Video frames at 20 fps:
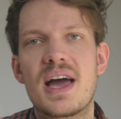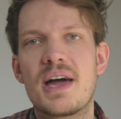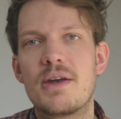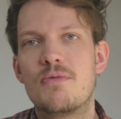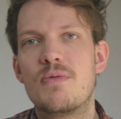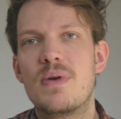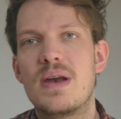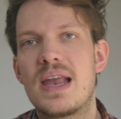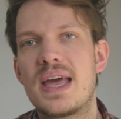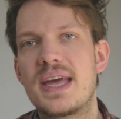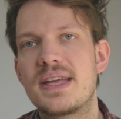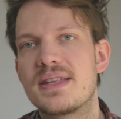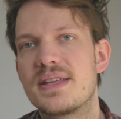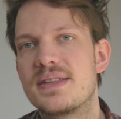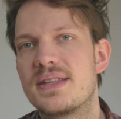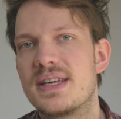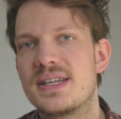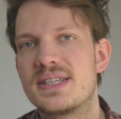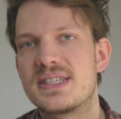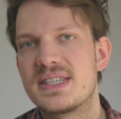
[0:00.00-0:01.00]

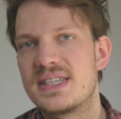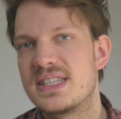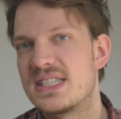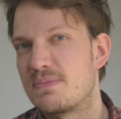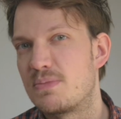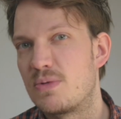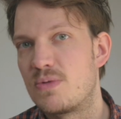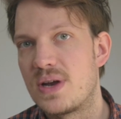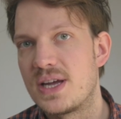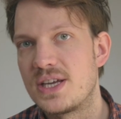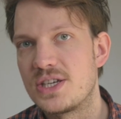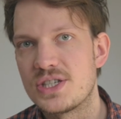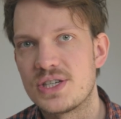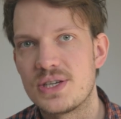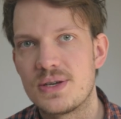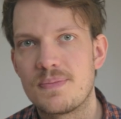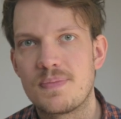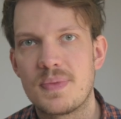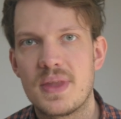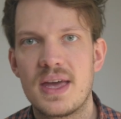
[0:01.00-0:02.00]
unrelated as
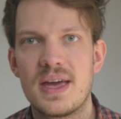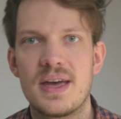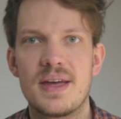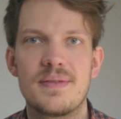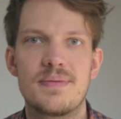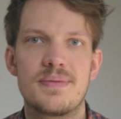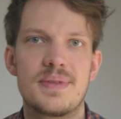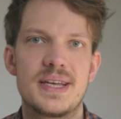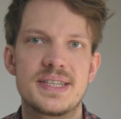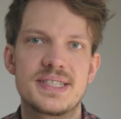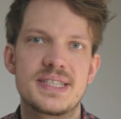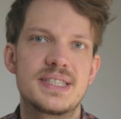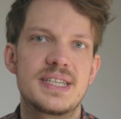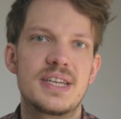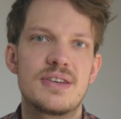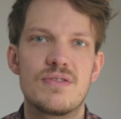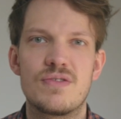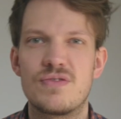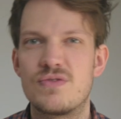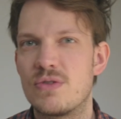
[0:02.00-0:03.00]
inspiration and as a
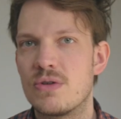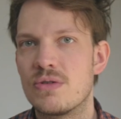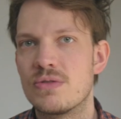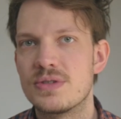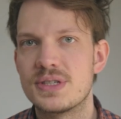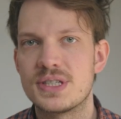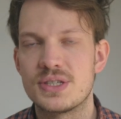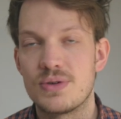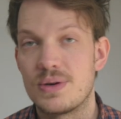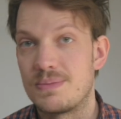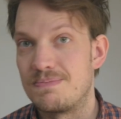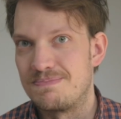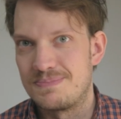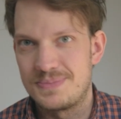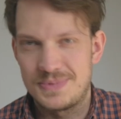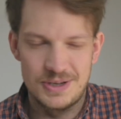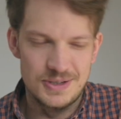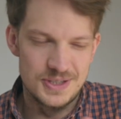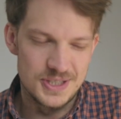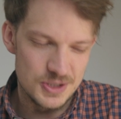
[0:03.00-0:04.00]
set of rules or
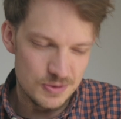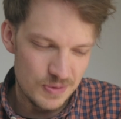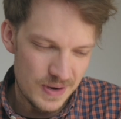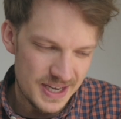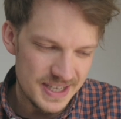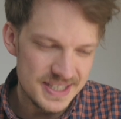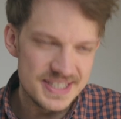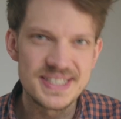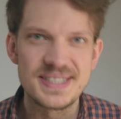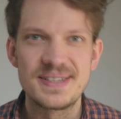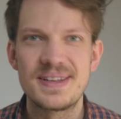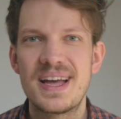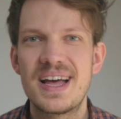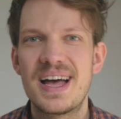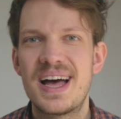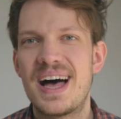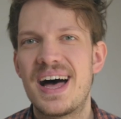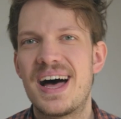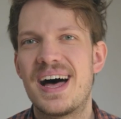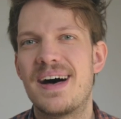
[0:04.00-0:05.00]
constraints
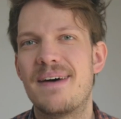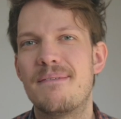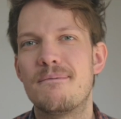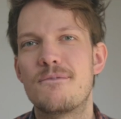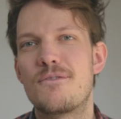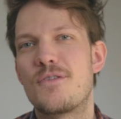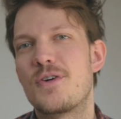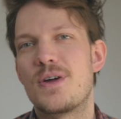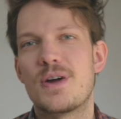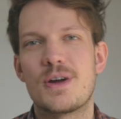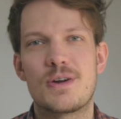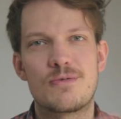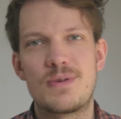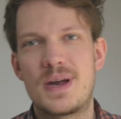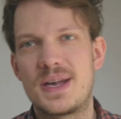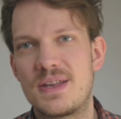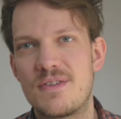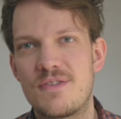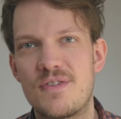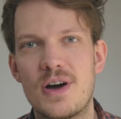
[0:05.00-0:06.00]
for your
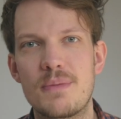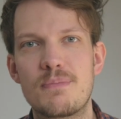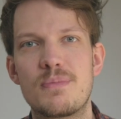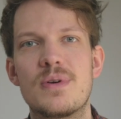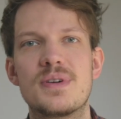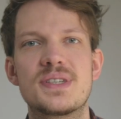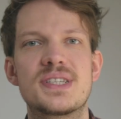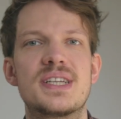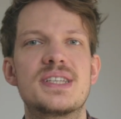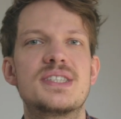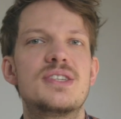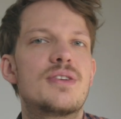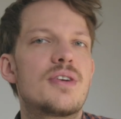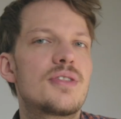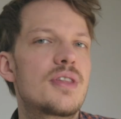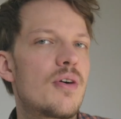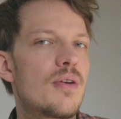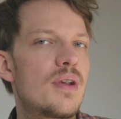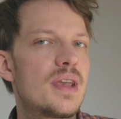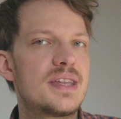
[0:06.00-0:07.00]
creative thought process, you not
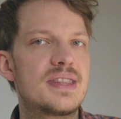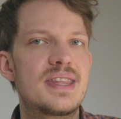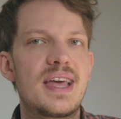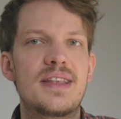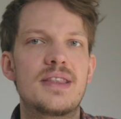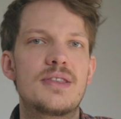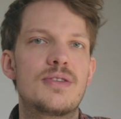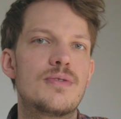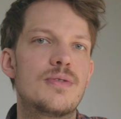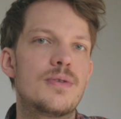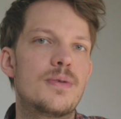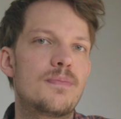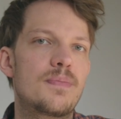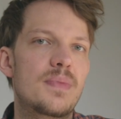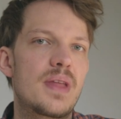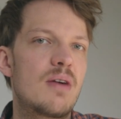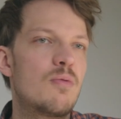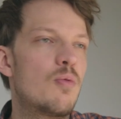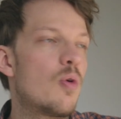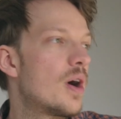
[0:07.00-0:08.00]
only tend to
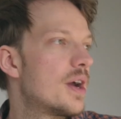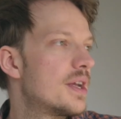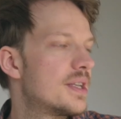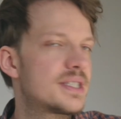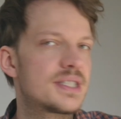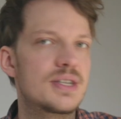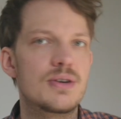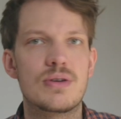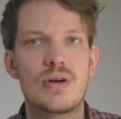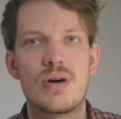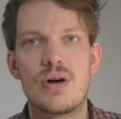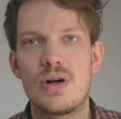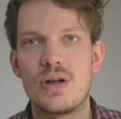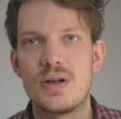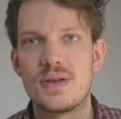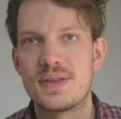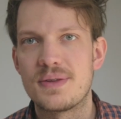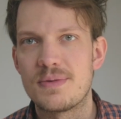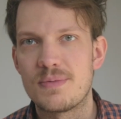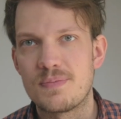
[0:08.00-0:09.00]
avoid
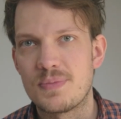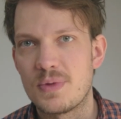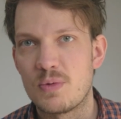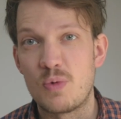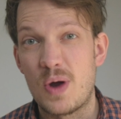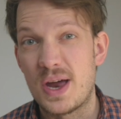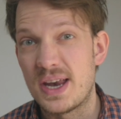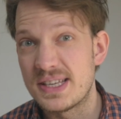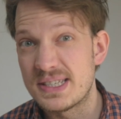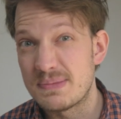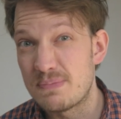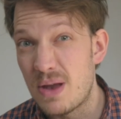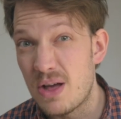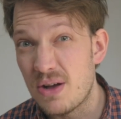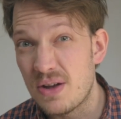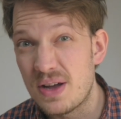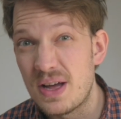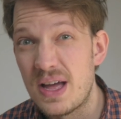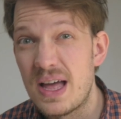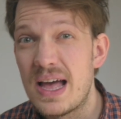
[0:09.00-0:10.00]
so-called writer's
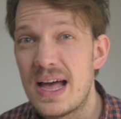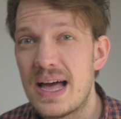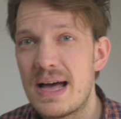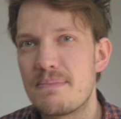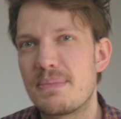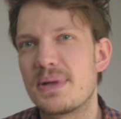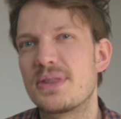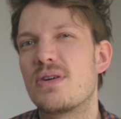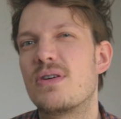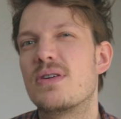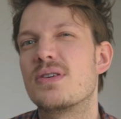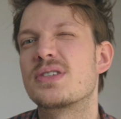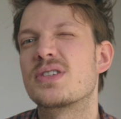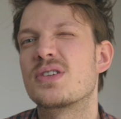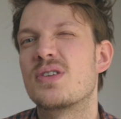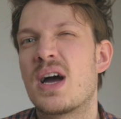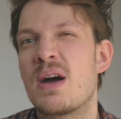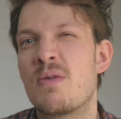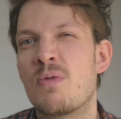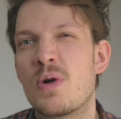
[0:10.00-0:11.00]
block, but also
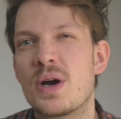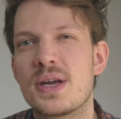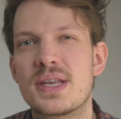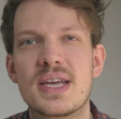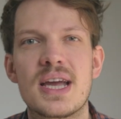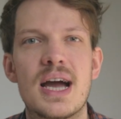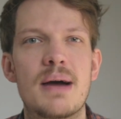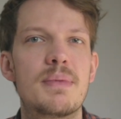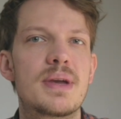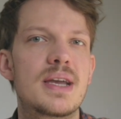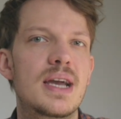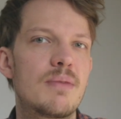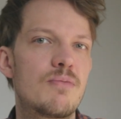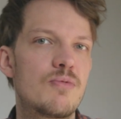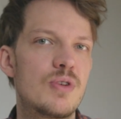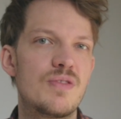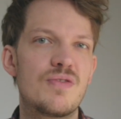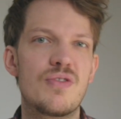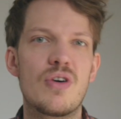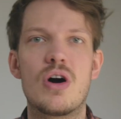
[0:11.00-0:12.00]
avoid coming up
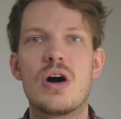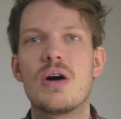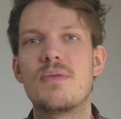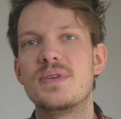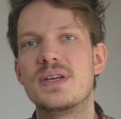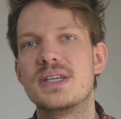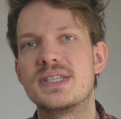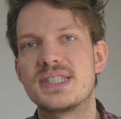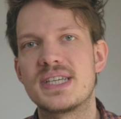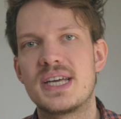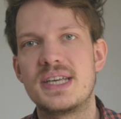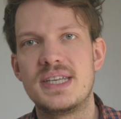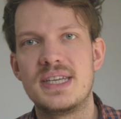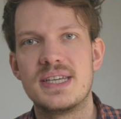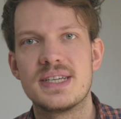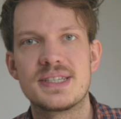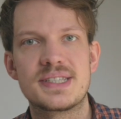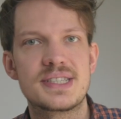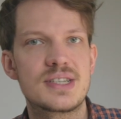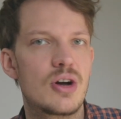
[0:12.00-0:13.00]
with obvious
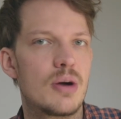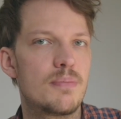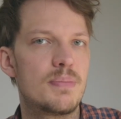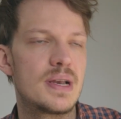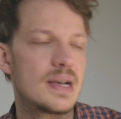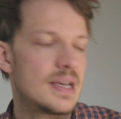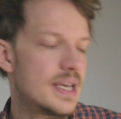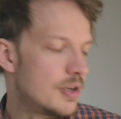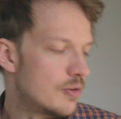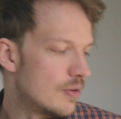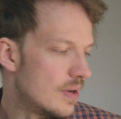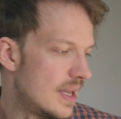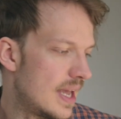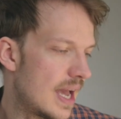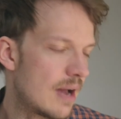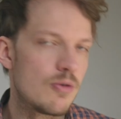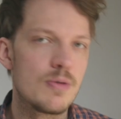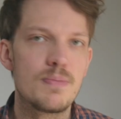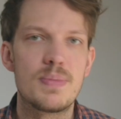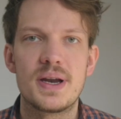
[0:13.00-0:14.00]
ideas, copying literally
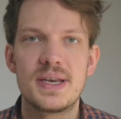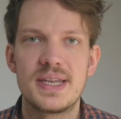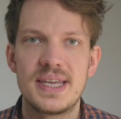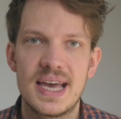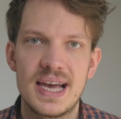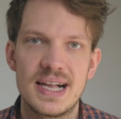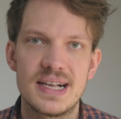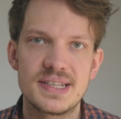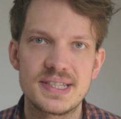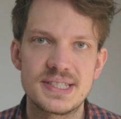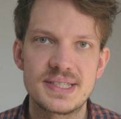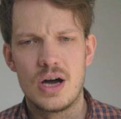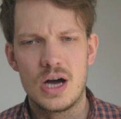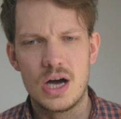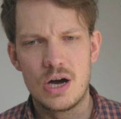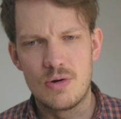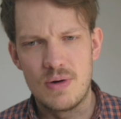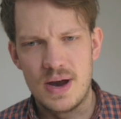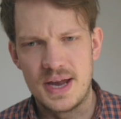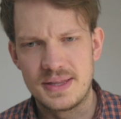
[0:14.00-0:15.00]
everybody else.
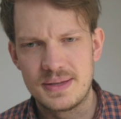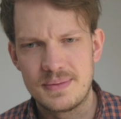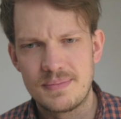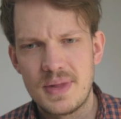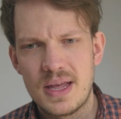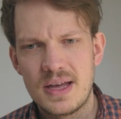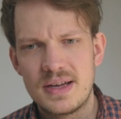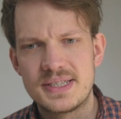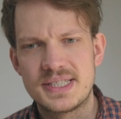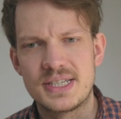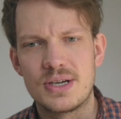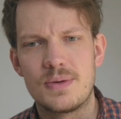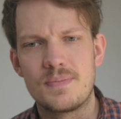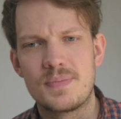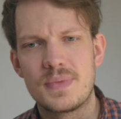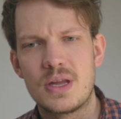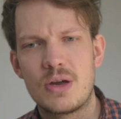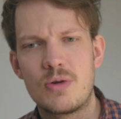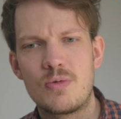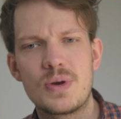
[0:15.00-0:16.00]
Alright, so
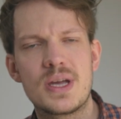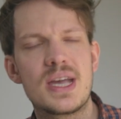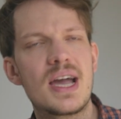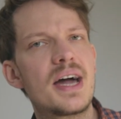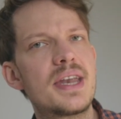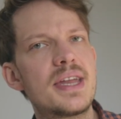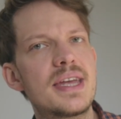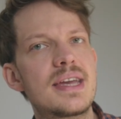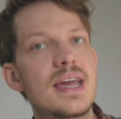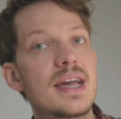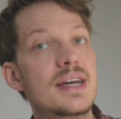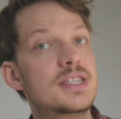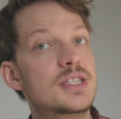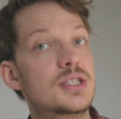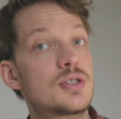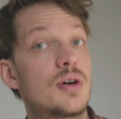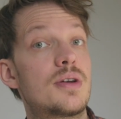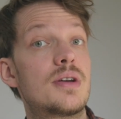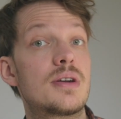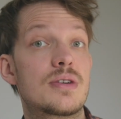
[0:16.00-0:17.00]
regarding
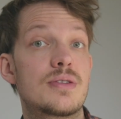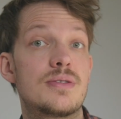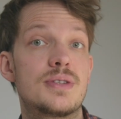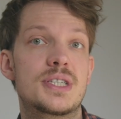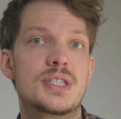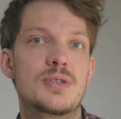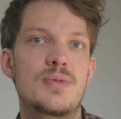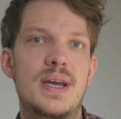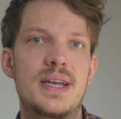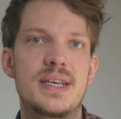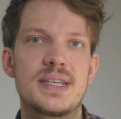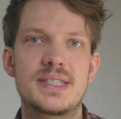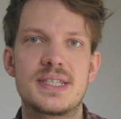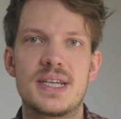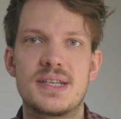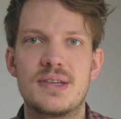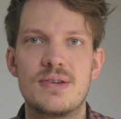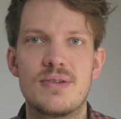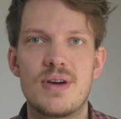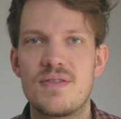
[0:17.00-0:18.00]
external constraints
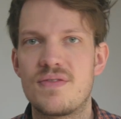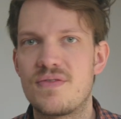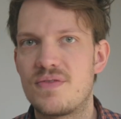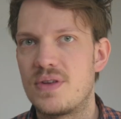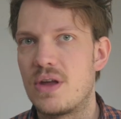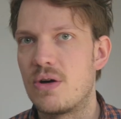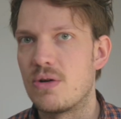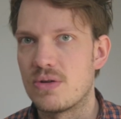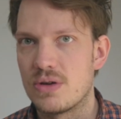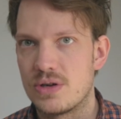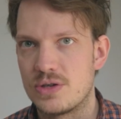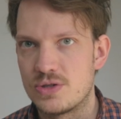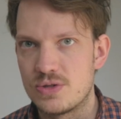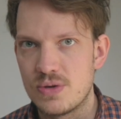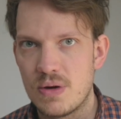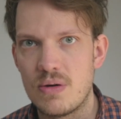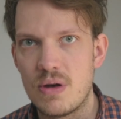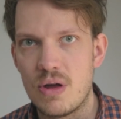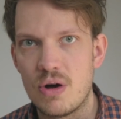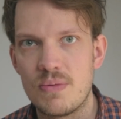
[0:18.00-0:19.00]
that you have no
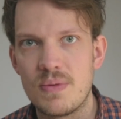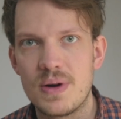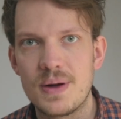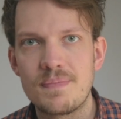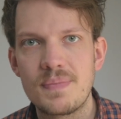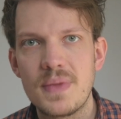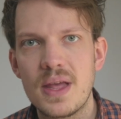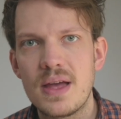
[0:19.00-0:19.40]
control over,